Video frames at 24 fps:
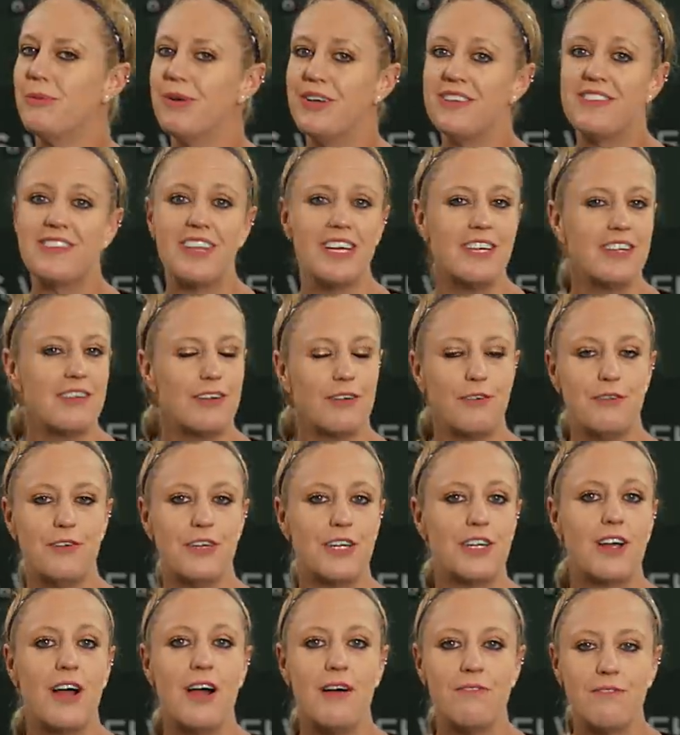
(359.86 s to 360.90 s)
Plus the
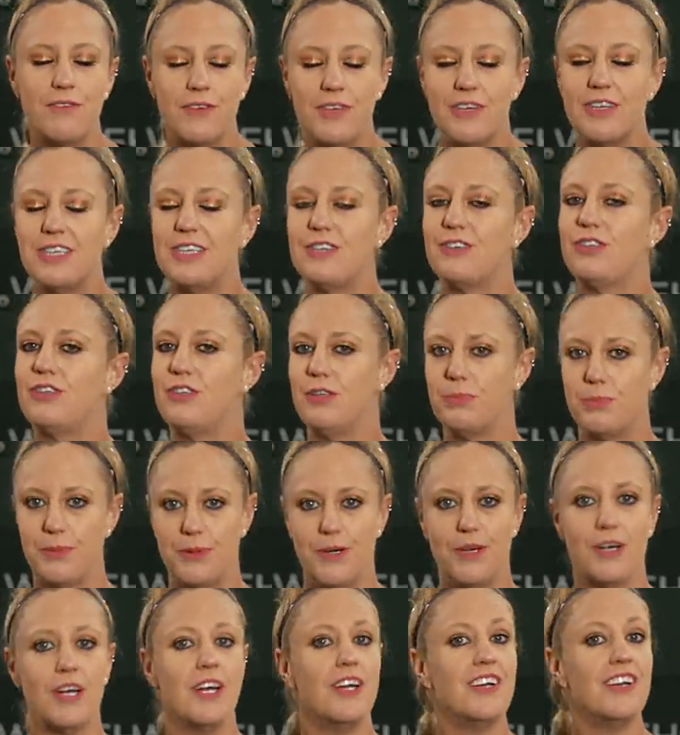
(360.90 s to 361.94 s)
underfoot comfort is
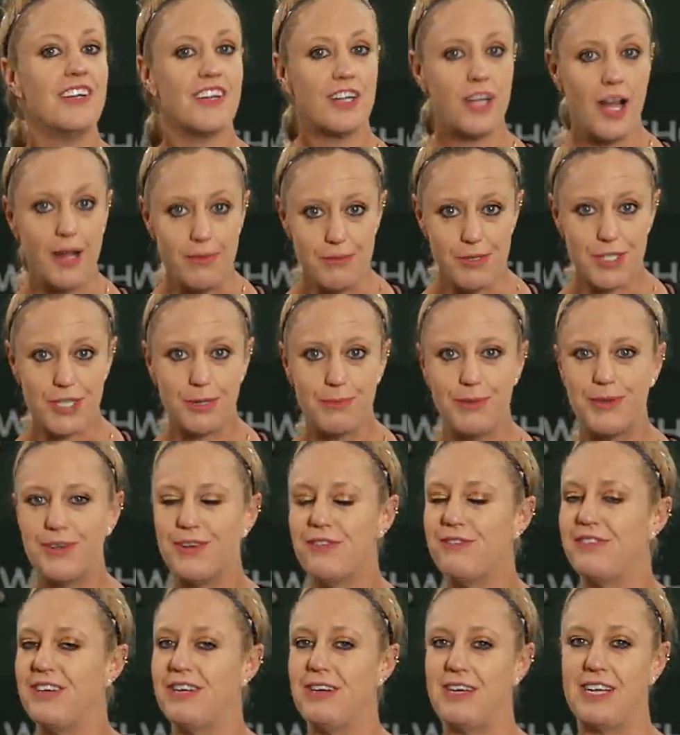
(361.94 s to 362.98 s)
super
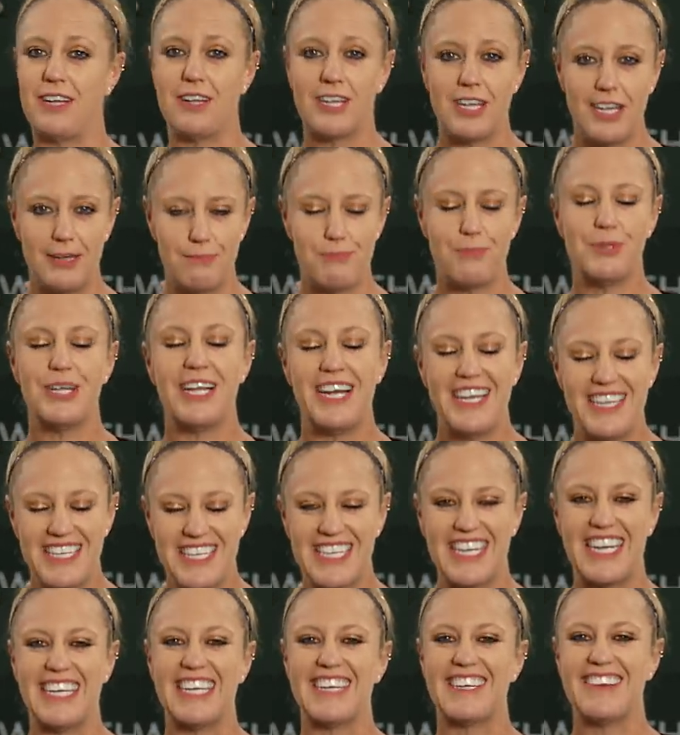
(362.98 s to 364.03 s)
comfortable, very
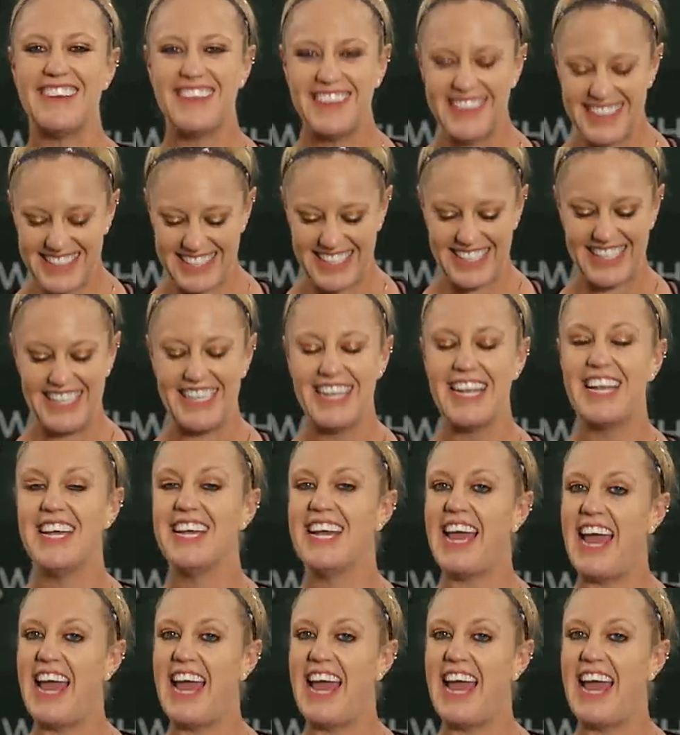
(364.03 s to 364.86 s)
plush and cushioned.